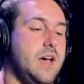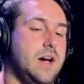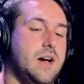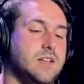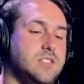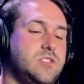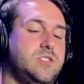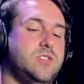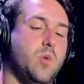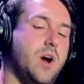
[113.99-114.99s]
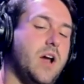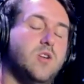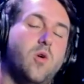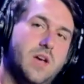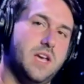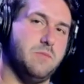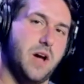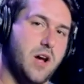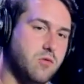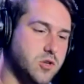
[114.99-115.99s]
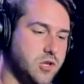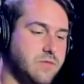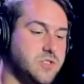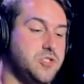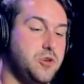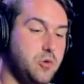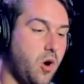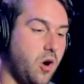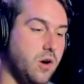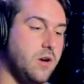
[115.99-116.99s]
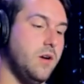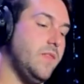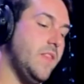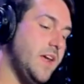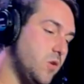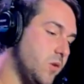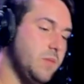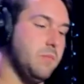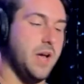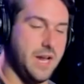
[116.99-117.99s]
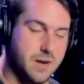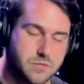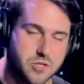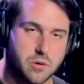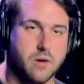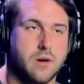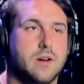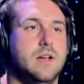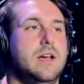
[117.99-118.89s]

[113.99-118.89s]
To where I don't hit my overdrives too hard and they don't hit my amp too hard.